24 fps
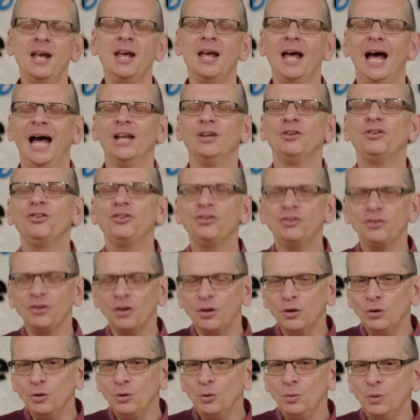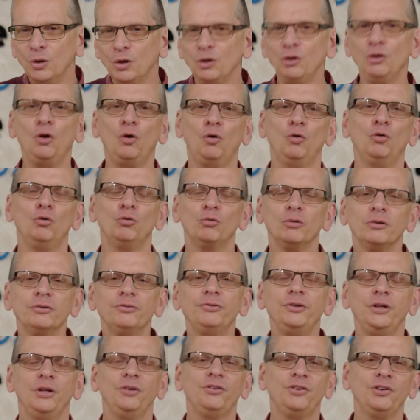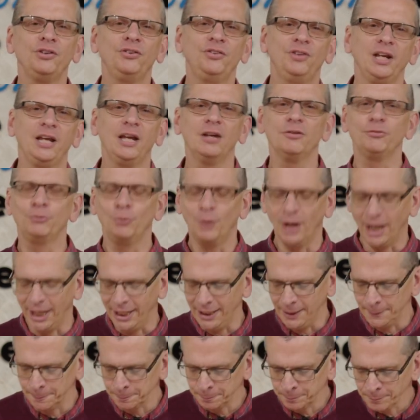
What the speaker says: and so long refuses to give way.